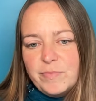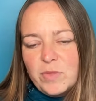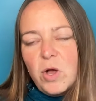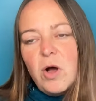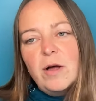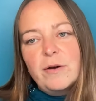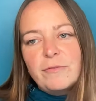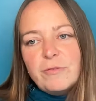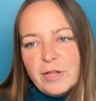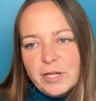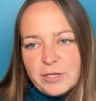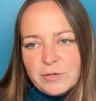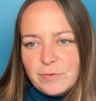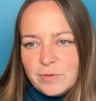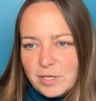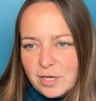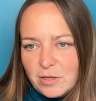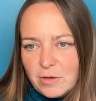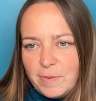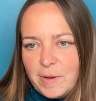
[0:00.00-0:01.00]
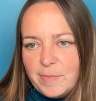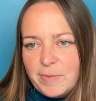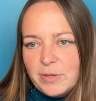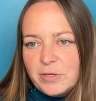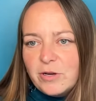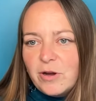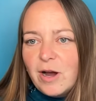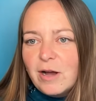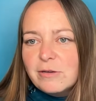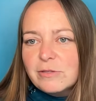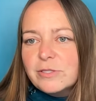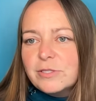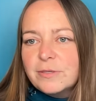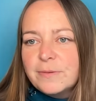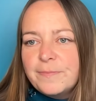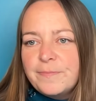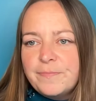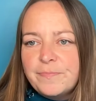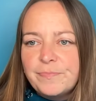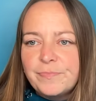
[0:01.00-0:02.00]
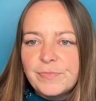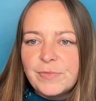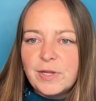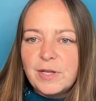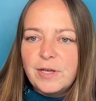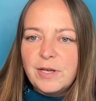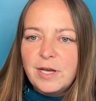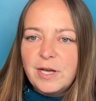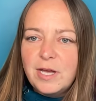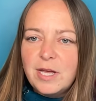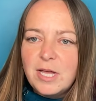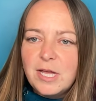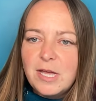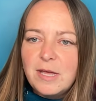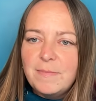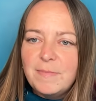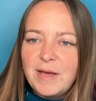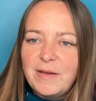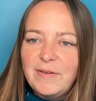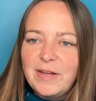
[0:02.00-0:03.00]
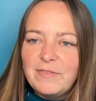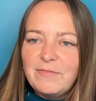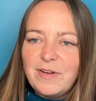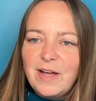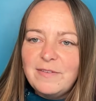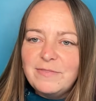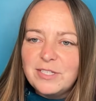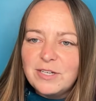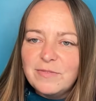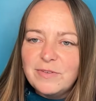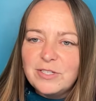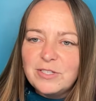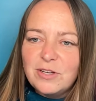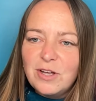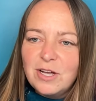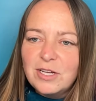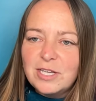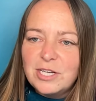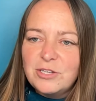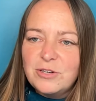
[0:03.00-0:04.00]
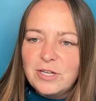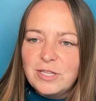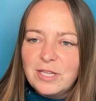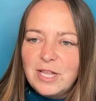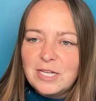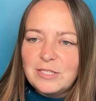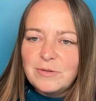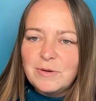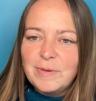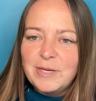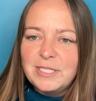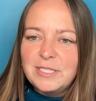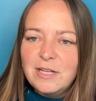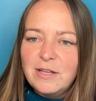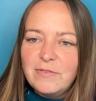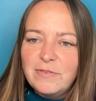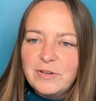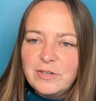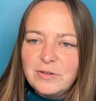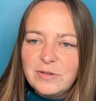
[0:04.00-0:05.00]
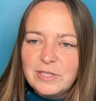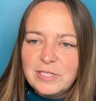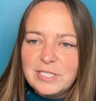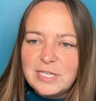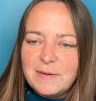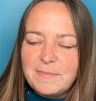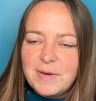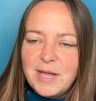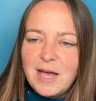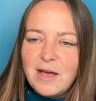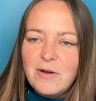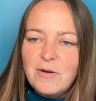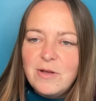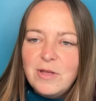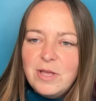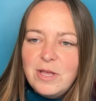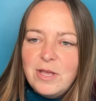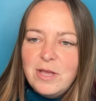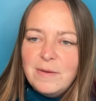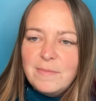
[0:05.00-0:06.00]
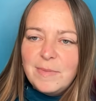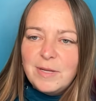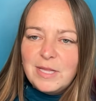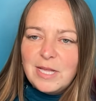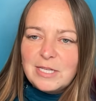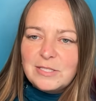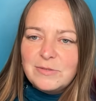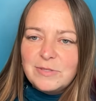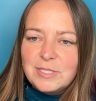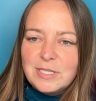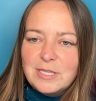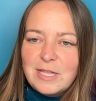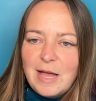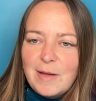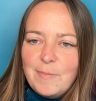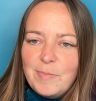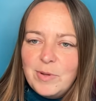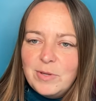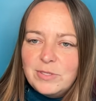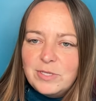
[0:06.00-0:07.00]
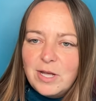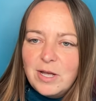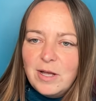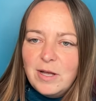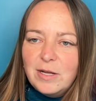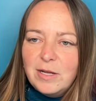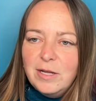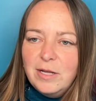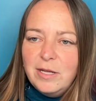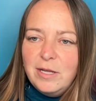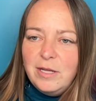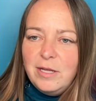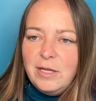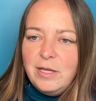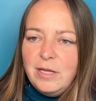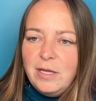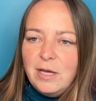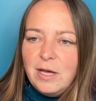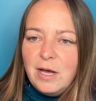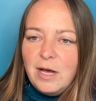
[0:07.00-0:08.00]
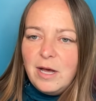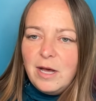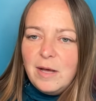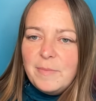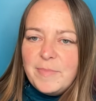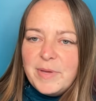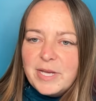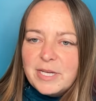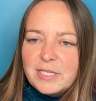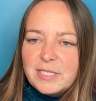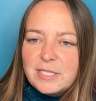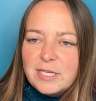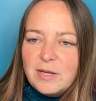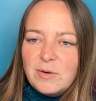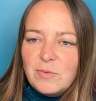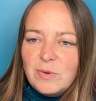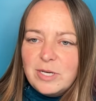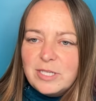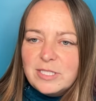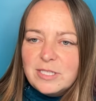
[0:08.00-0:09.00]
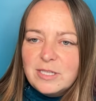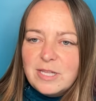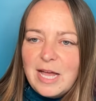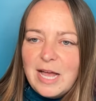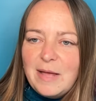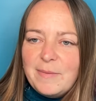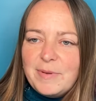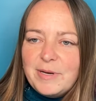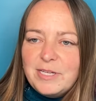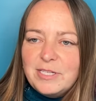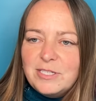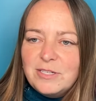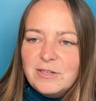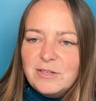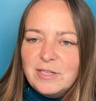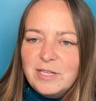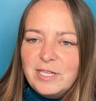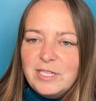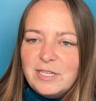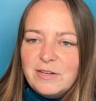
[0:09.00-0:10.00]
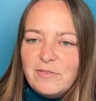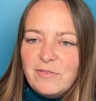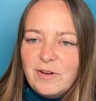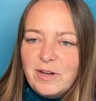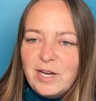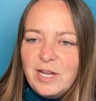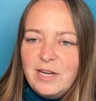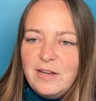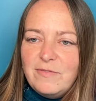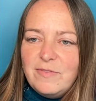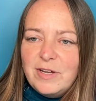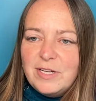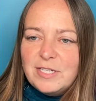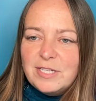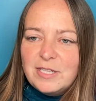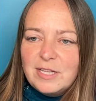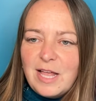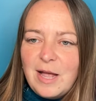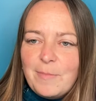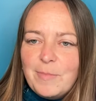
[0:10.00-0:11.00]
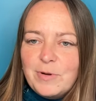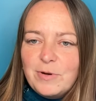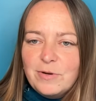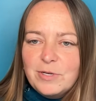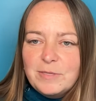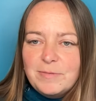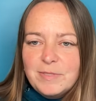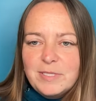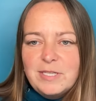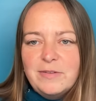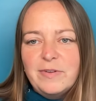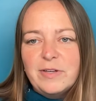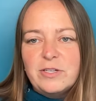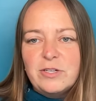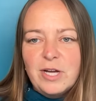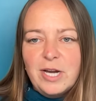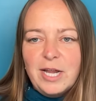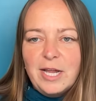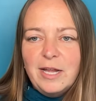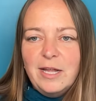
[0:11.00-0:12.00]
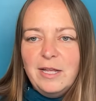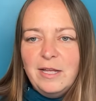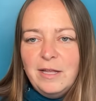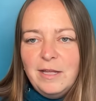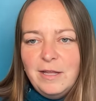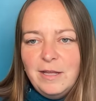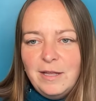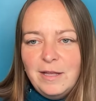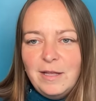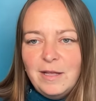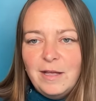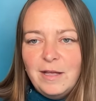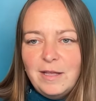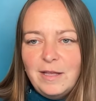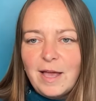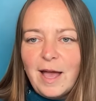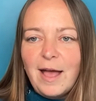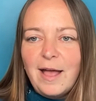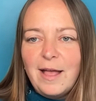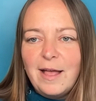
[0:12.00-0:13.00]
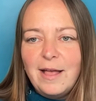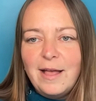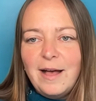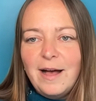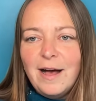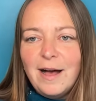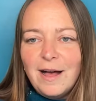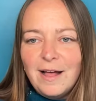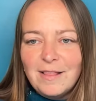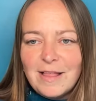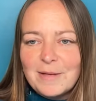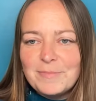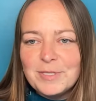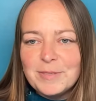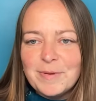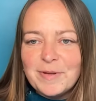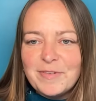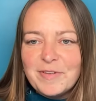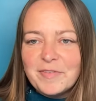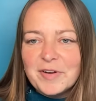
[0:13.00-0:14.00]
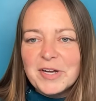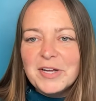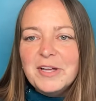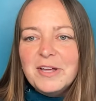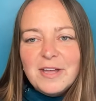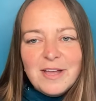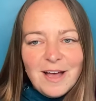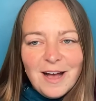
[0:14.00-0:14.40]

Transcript: conflict with the other people in your house. I've had 5 service dogs. I trained the last one myself and doing the same now. My last was a lab bulldog mix and 1 is a lab and he's certainly different. Any advice on Labrador specific training? Yeah. Labs are my favorite.